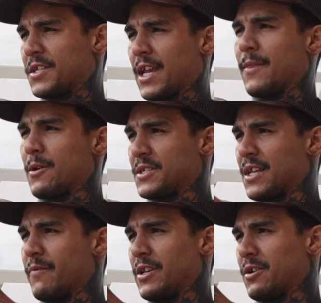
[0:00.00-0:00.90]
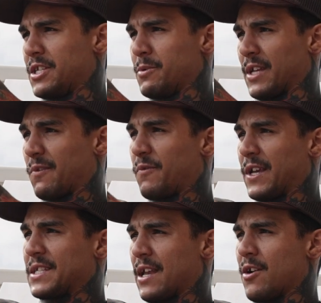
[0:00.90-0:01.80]
You're saying in those 7 years he was like
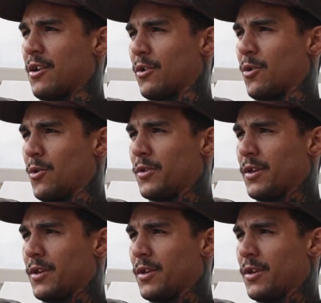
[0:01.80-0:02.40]
fixated on gold.